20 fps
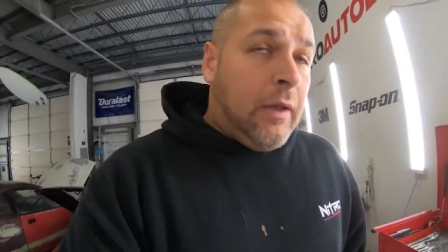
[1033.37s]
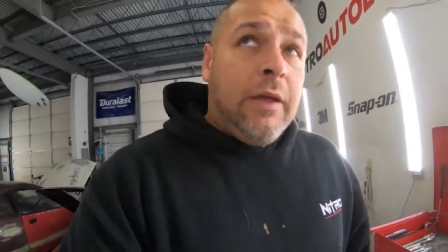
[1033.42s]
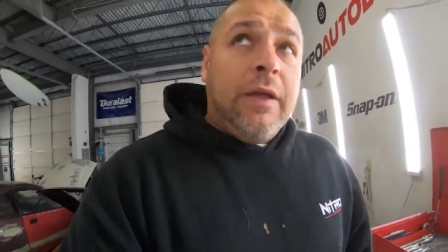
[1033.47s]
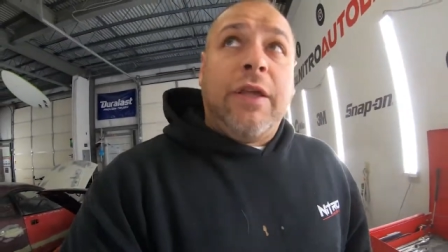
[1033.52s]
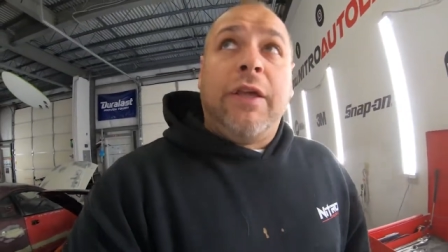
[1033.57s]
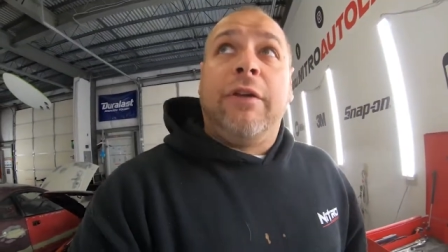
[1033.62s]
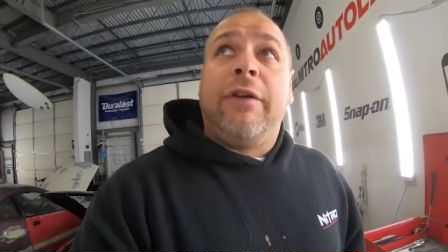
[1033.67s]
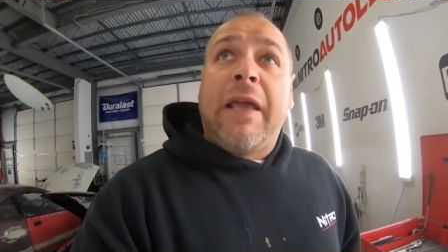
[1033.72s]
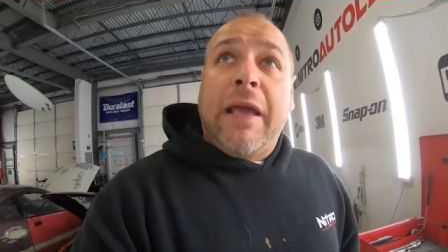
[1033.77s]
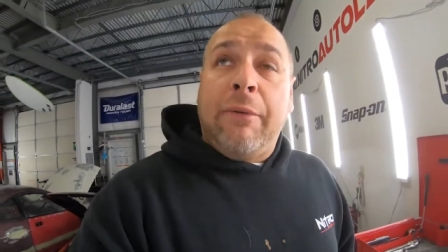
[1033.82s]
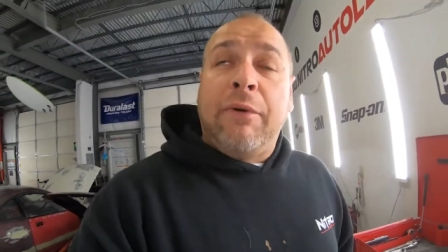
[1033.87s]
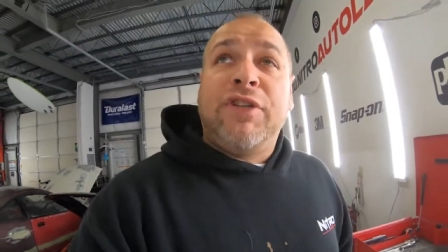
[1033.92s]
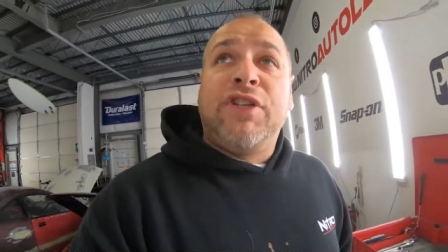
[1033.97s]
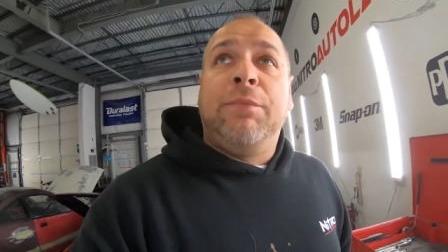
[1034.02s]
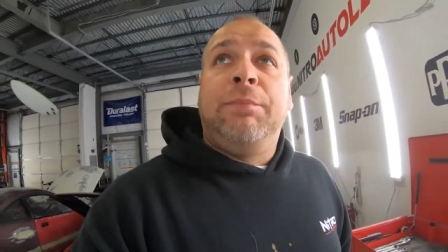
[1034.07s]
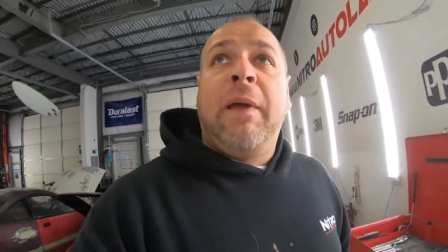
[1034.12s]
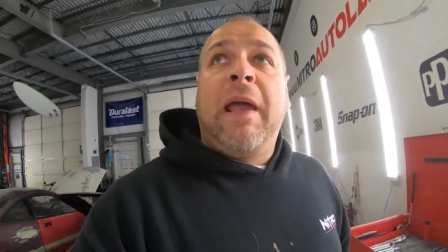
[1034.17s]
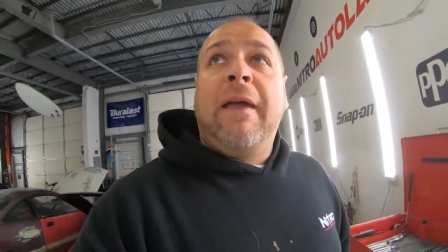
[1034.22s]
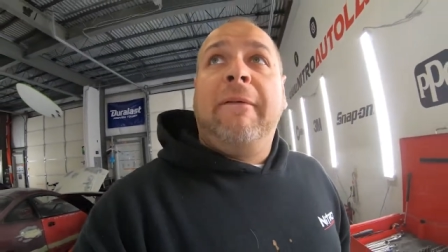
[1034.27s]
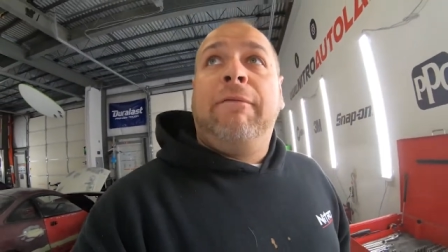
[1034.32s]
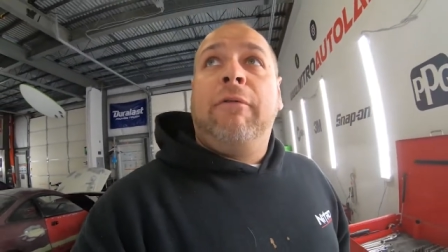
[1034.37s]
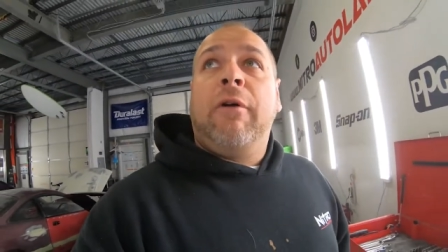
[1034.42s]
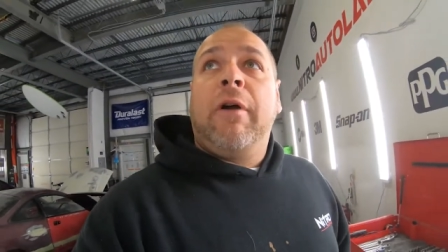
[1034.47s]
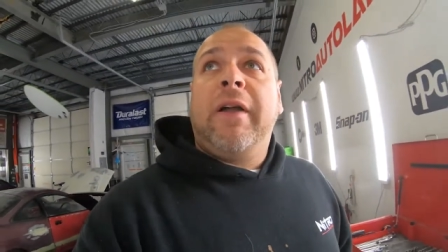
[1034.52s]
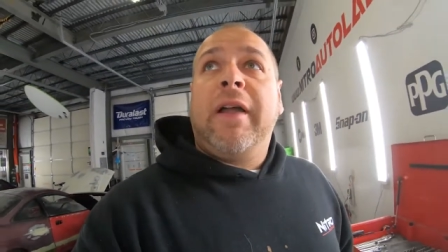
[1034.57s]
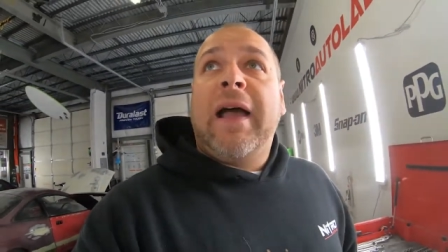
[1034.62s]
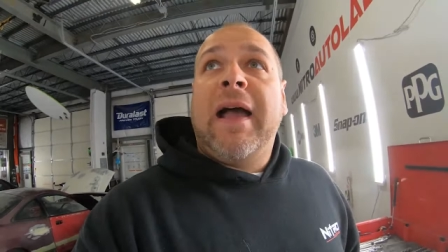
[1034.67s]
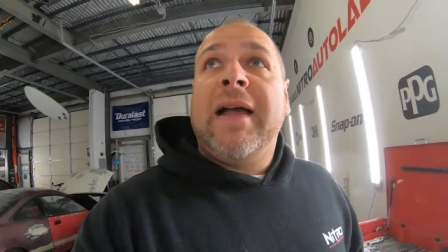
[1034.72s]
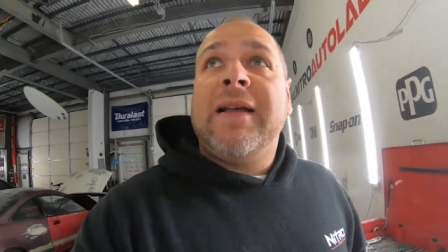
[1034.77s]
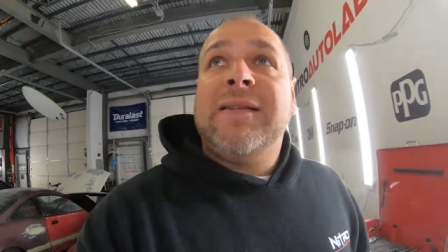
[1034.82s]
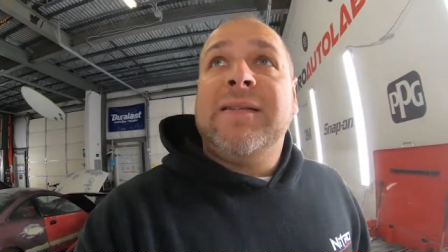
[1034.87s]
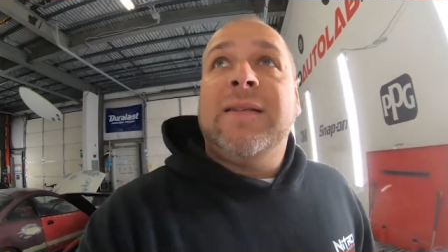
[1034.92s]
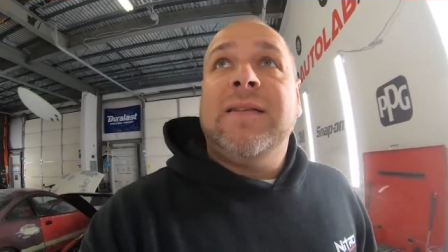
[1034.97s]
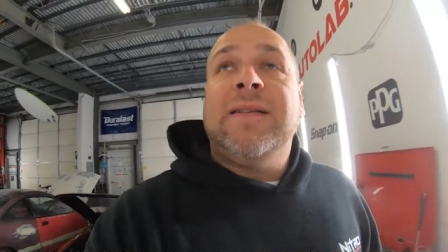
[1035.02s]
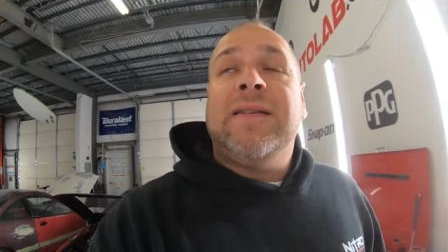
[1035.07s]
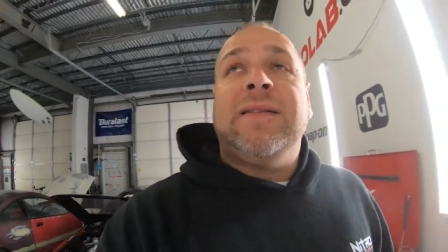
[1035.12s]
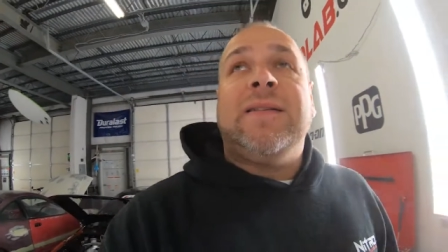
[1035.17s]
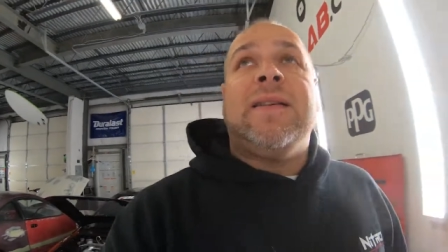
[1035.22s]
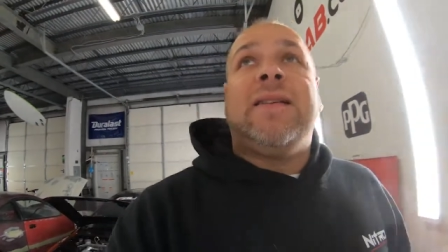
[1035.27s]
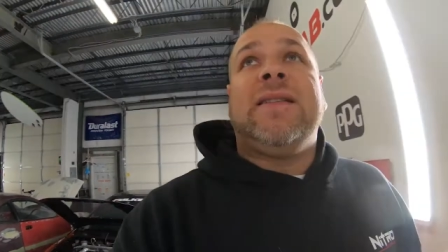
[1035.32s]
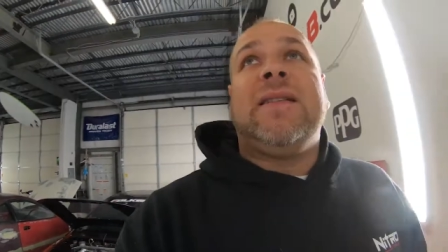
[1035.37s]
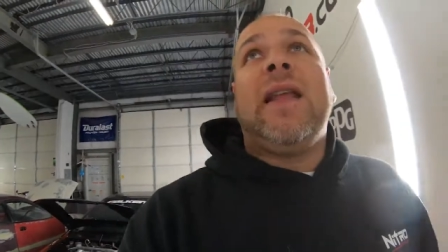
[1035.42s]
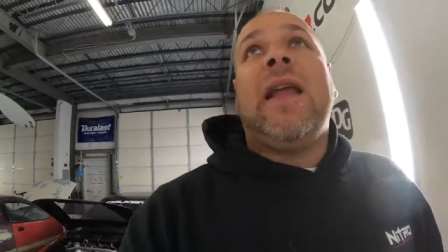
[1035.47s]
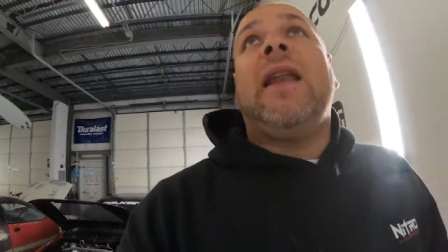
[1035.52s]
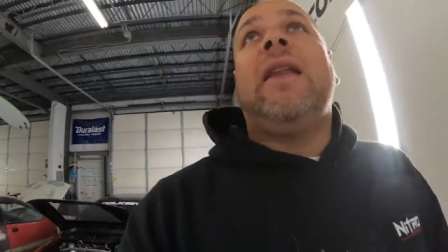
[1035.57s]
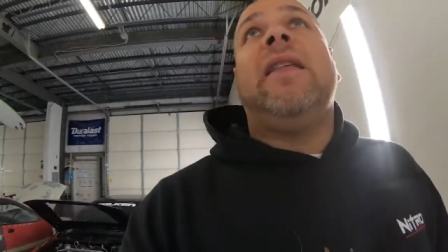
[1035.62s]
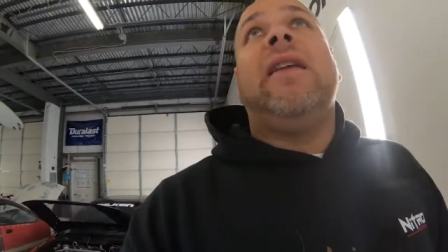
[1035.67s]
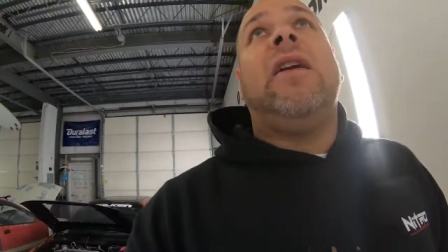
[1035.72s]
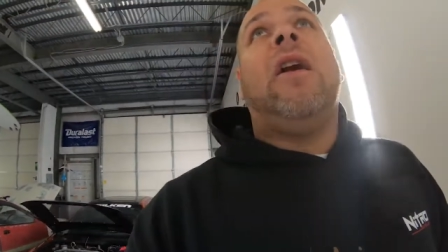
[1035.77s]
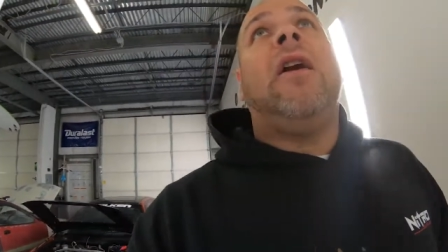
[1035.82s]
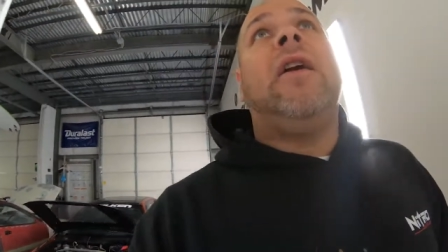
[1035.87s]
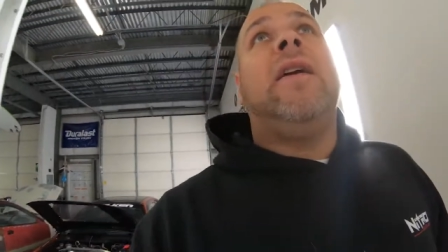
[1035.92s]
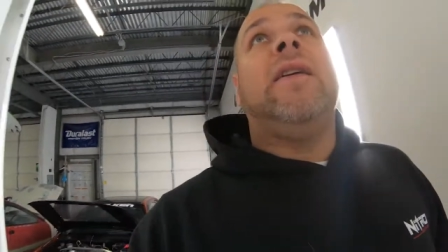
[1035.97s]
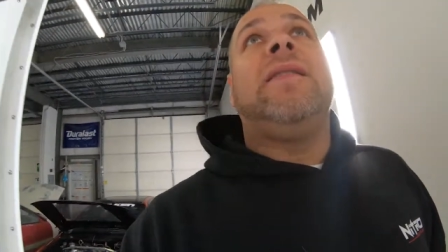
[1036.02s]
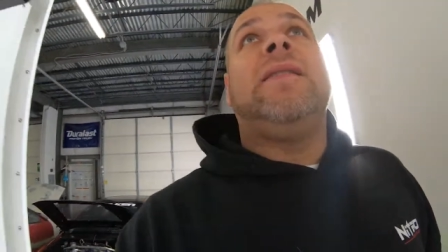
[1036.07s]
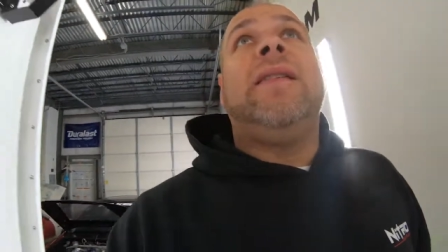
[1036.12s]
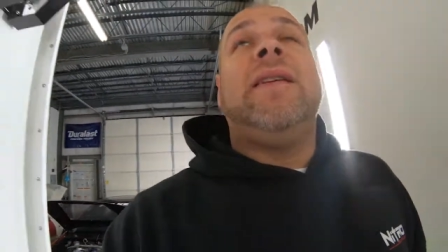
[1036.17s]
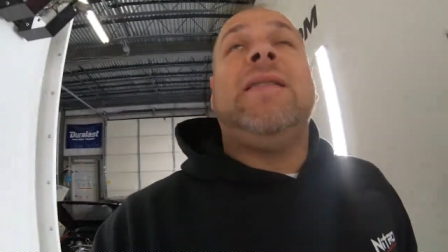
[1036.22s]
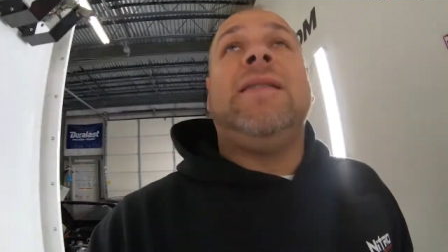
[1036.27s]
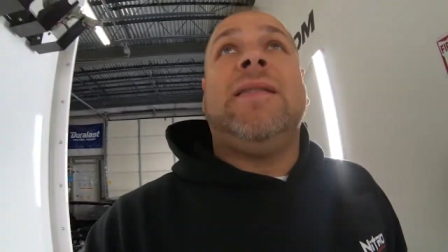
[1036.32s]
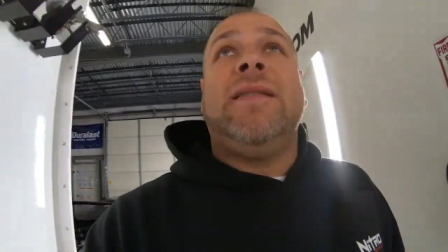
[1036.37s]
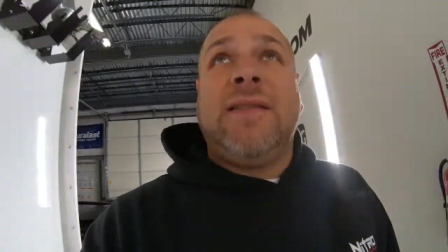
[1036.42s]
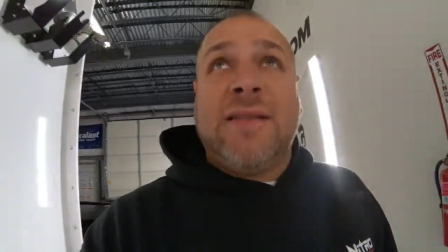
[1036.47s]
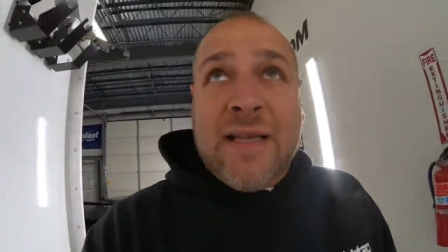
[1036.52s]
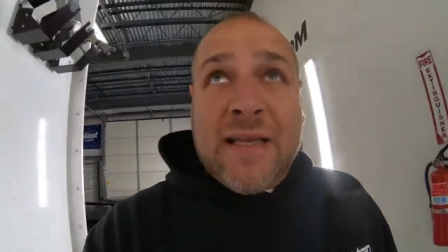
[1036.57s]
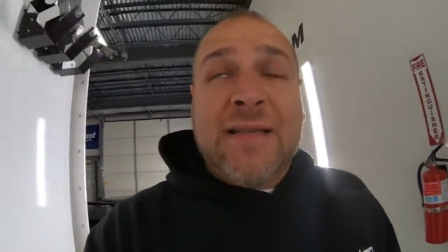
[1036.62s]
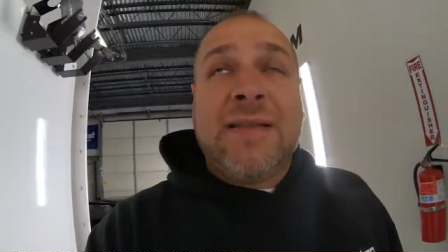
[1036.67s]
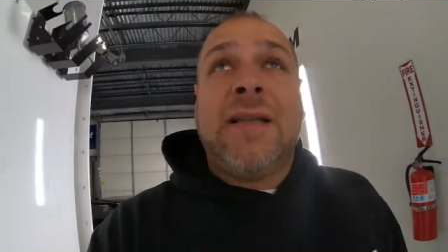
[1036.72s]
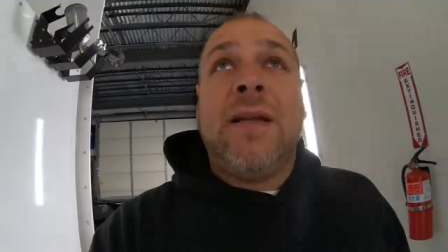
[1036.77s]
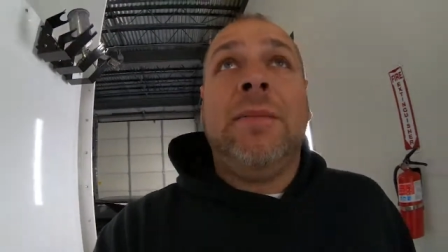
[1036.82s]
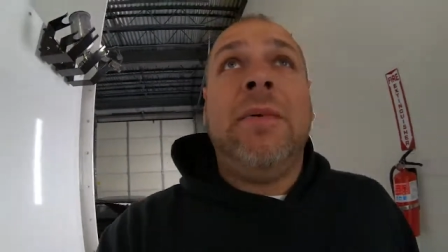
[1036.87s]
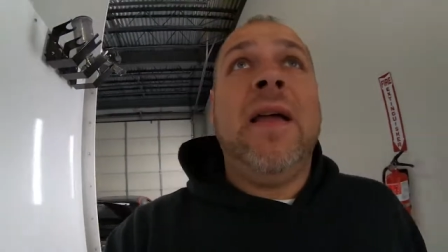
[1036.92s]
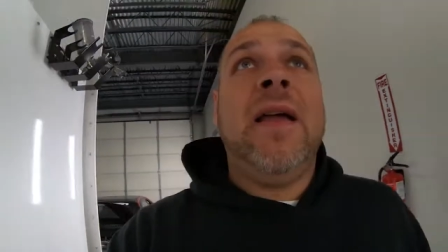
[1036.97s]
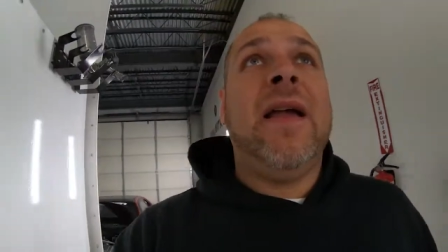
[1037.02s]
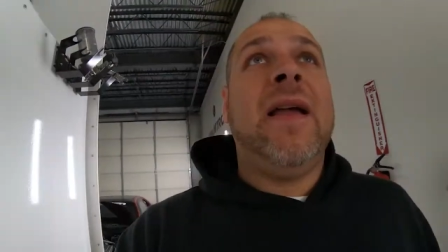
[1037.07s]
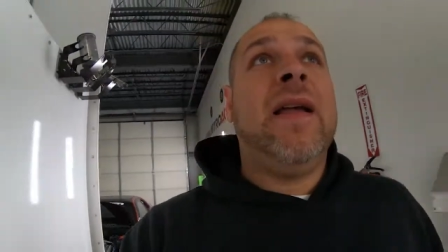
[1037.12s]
you get what you pay for, guys. This is a state-of-the-art system.